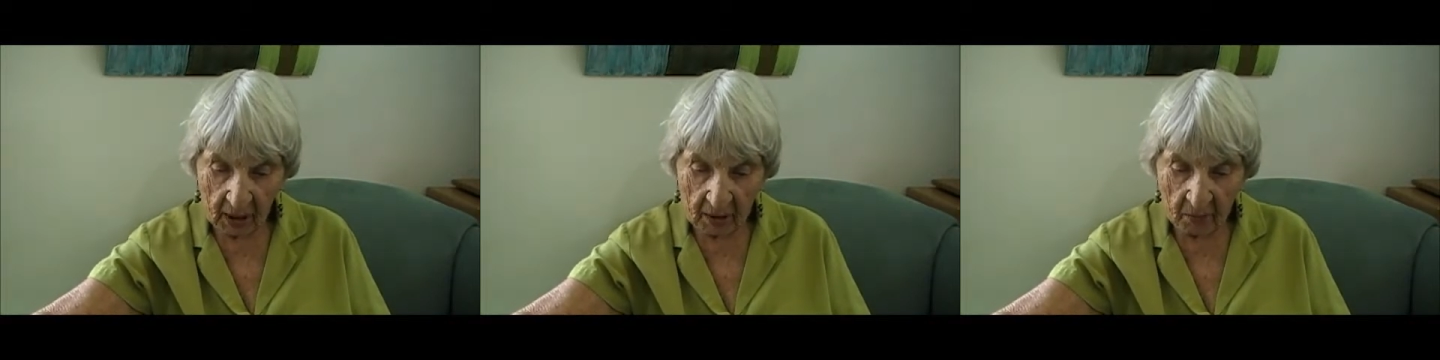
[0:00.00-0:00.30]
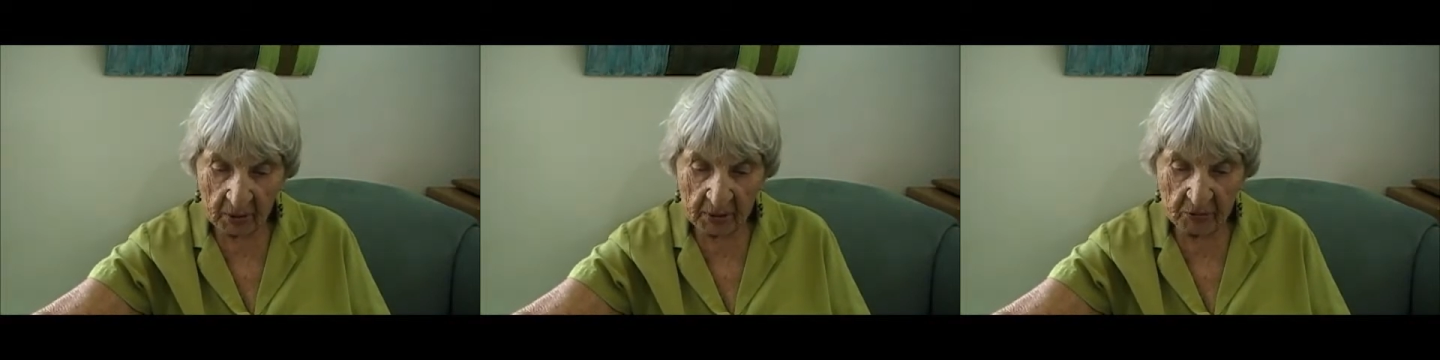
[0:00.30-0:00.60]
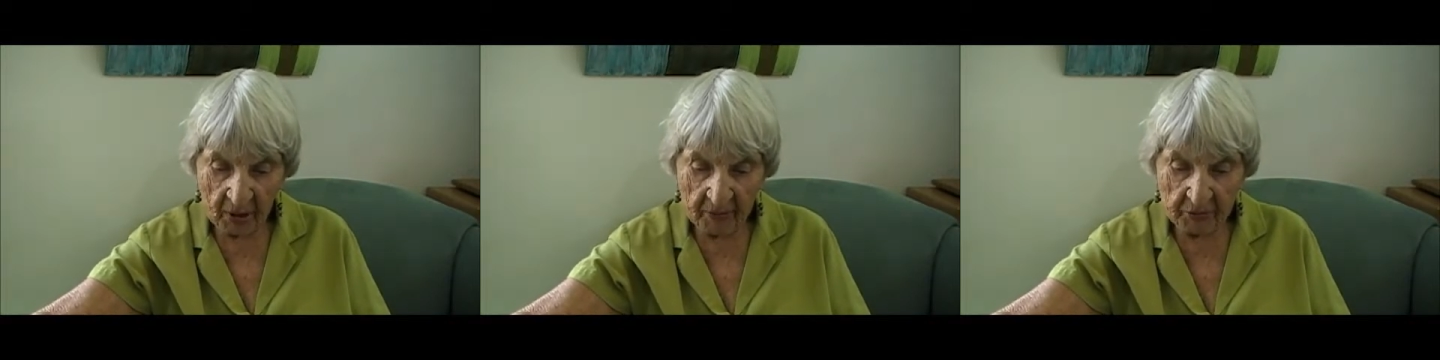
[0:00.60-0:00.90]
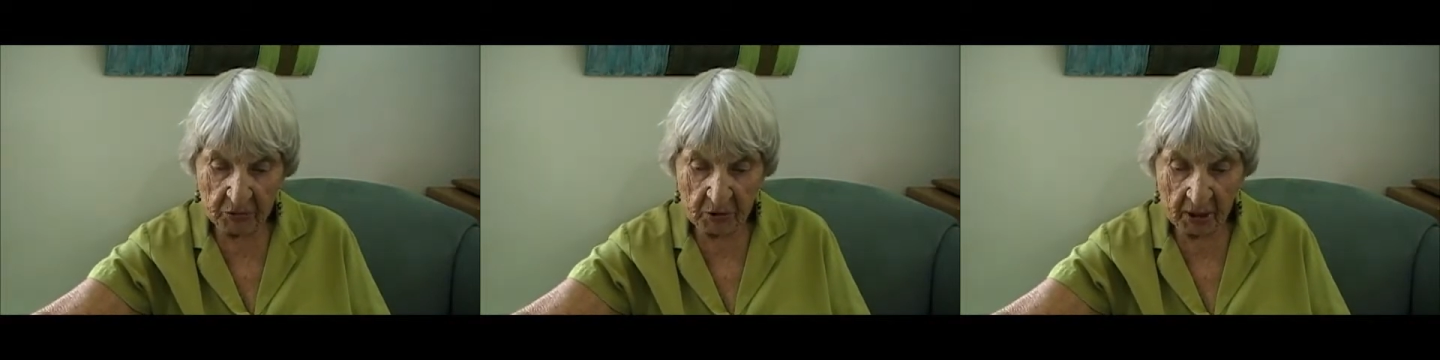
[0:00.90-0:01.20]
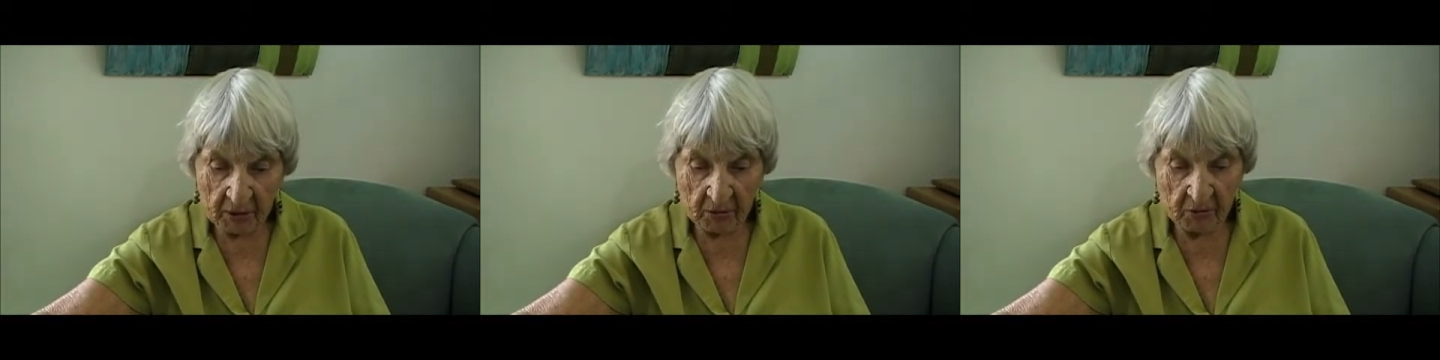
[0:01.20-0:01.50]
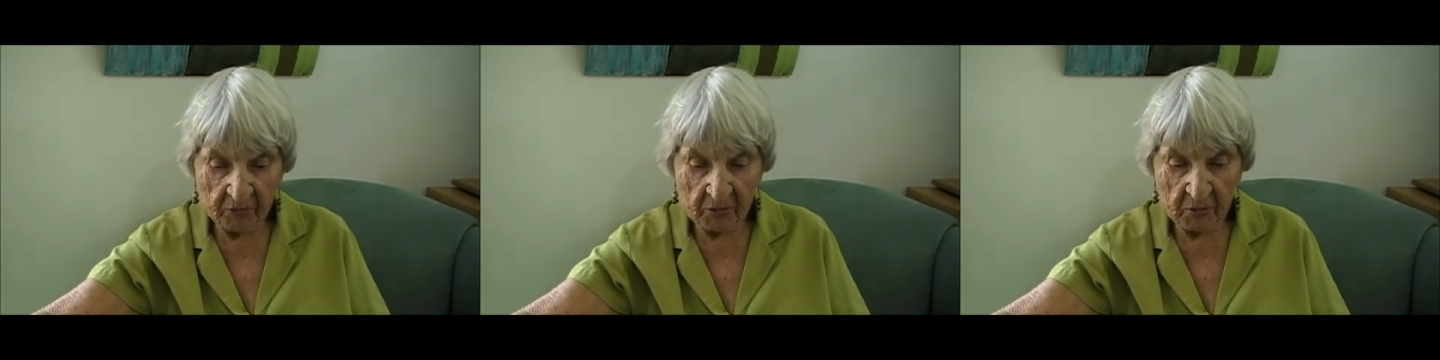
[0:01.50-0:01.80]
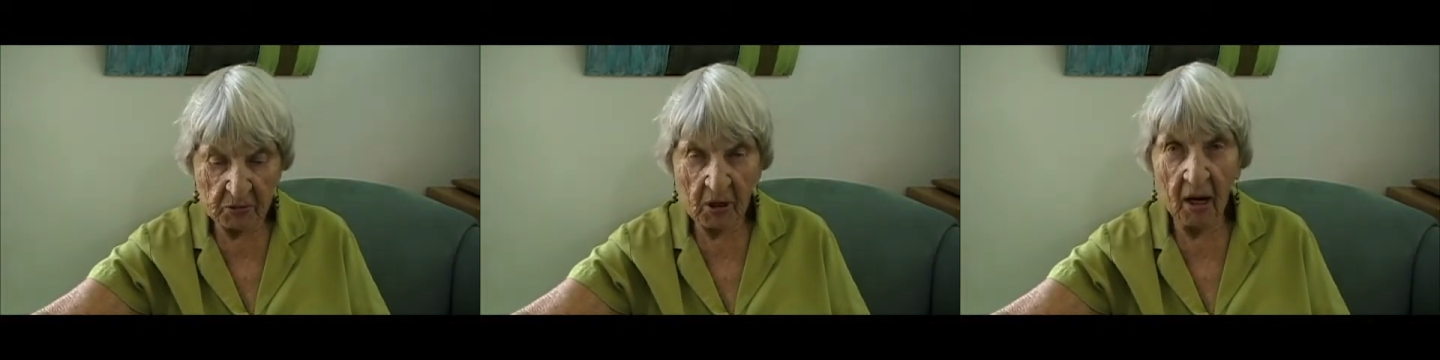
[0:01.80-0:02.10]
When the driver started off, he
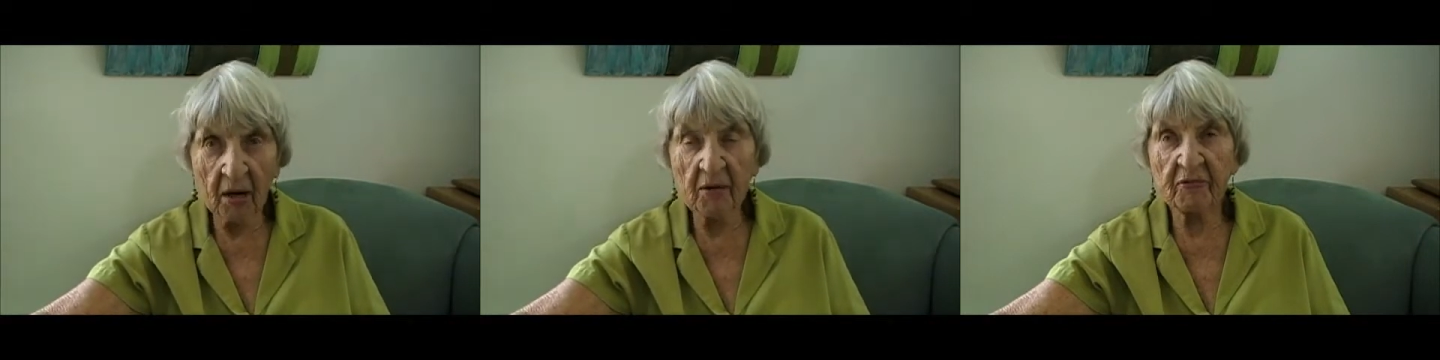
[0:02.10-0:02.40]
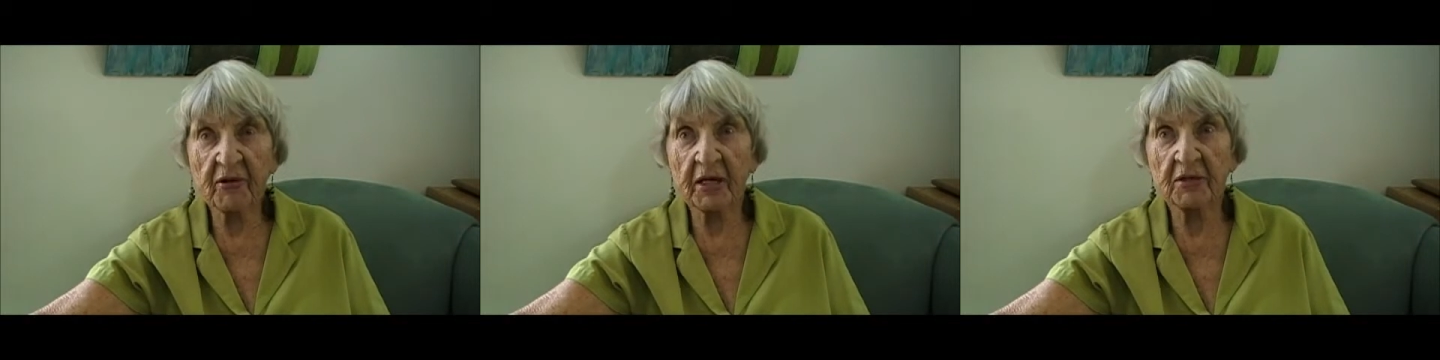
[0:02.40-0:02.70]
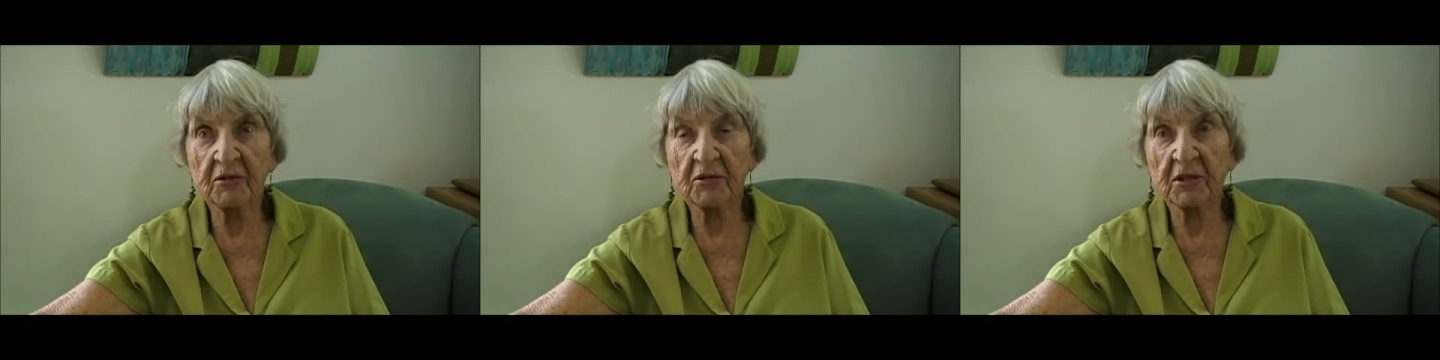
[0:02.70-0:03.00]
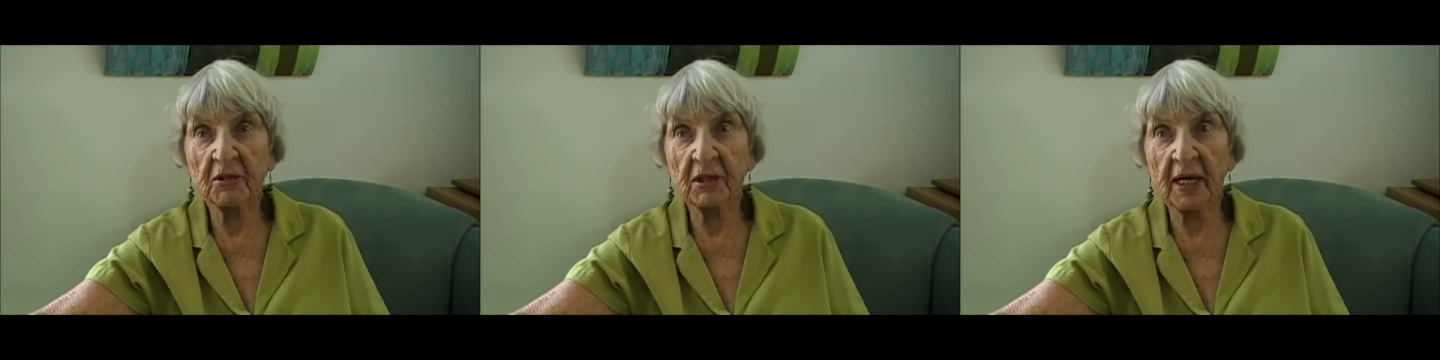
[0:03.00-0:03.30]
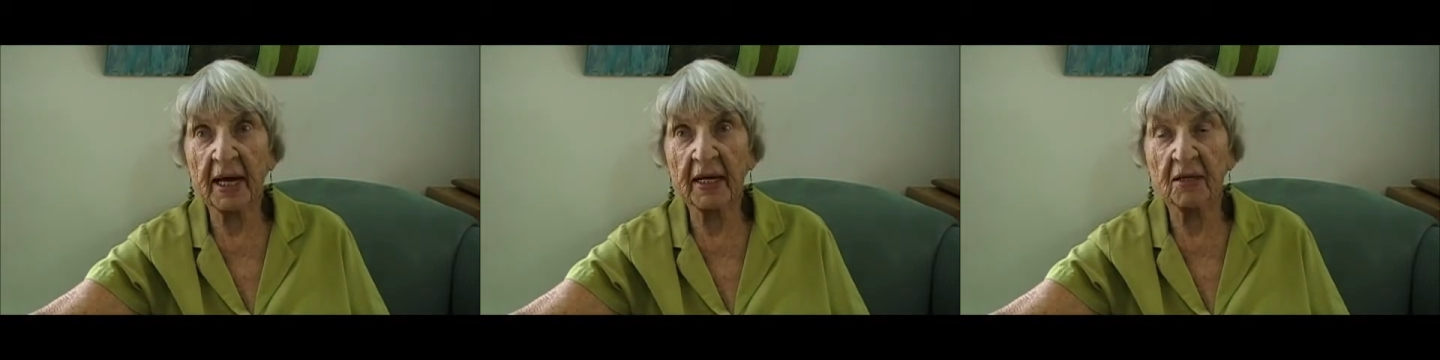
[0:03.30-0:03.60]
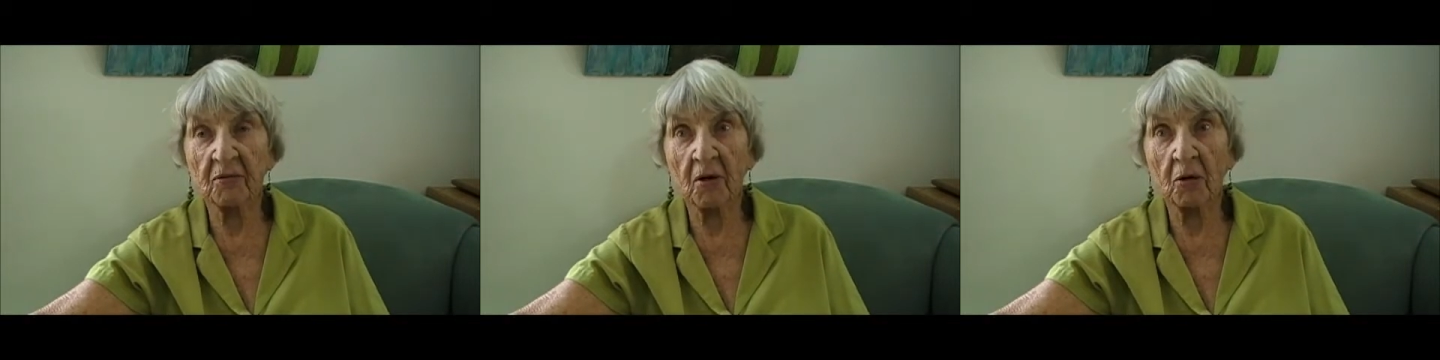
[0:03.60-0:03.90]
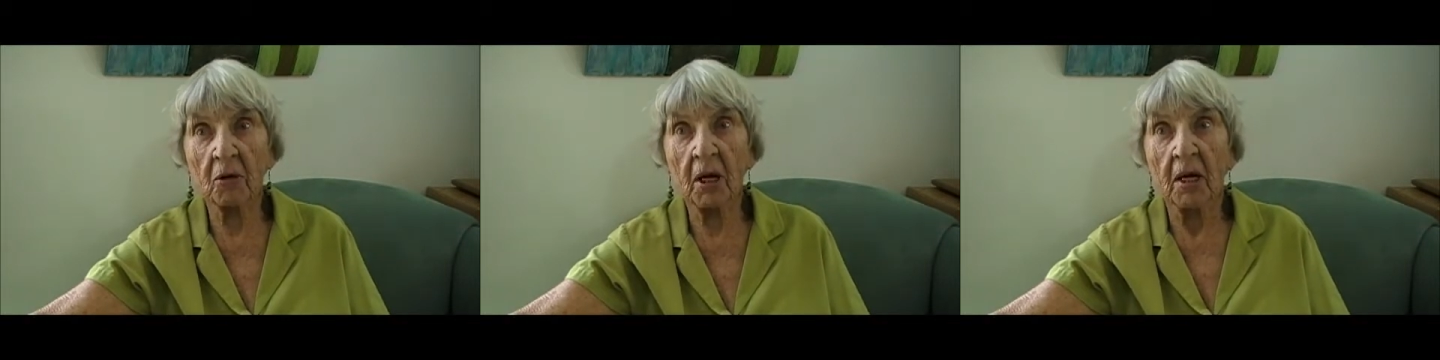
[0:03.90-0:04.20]
was horrified to see her lying in the
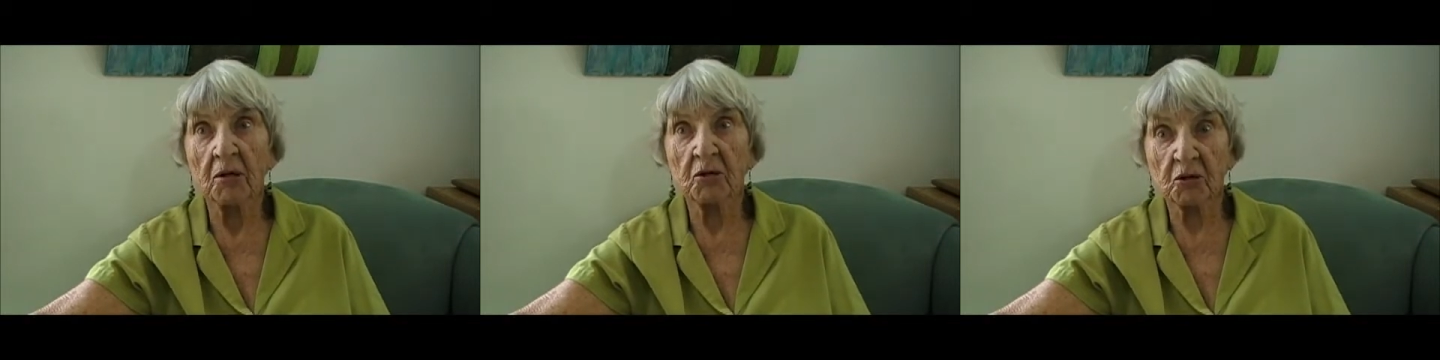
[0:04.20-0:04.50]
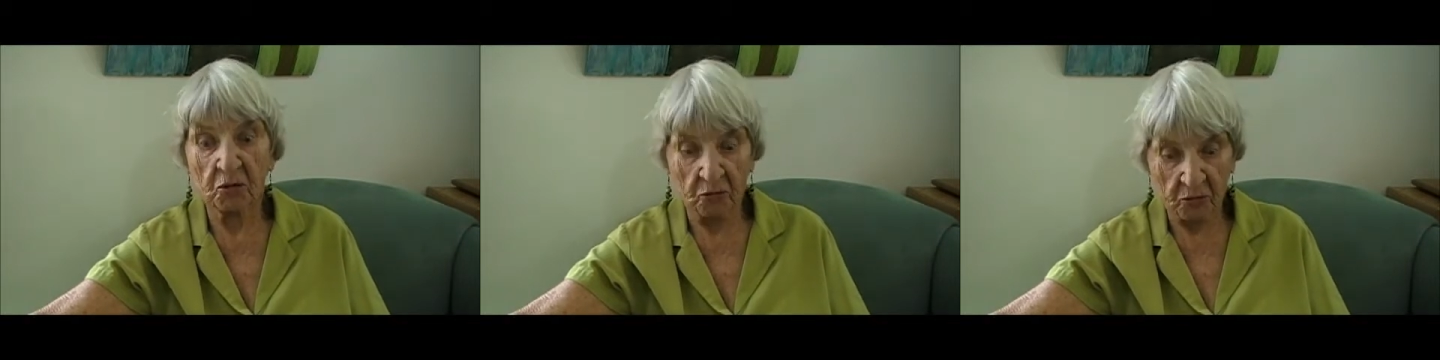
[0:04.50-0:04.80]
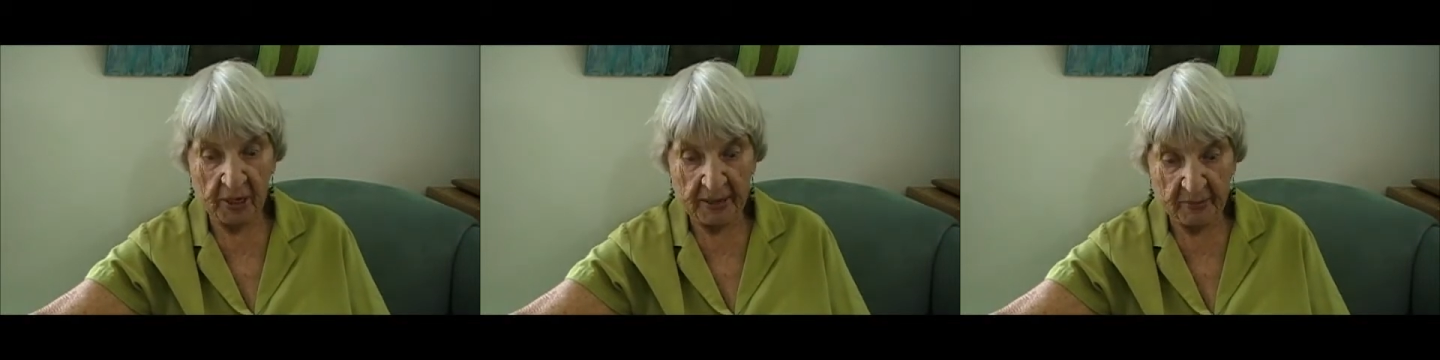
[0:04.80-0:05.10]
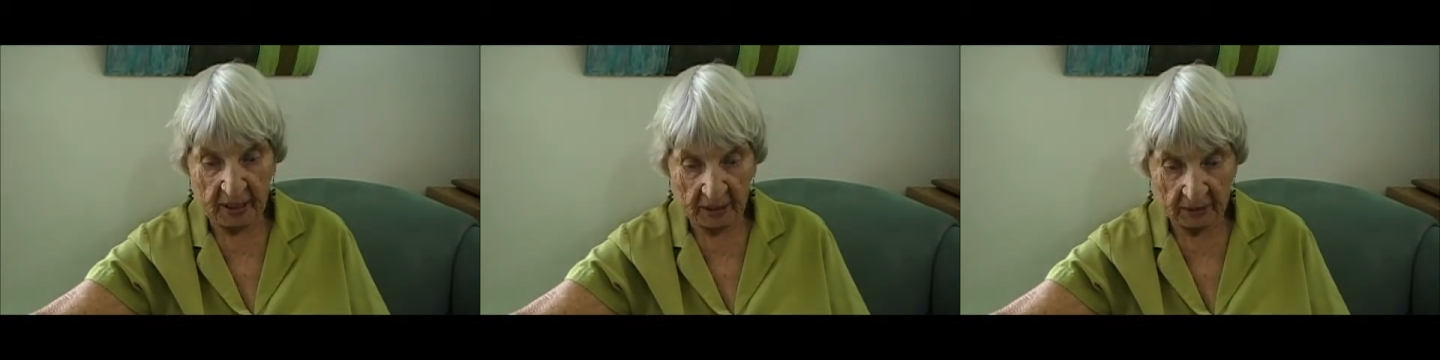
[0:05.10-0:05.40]
road screaming.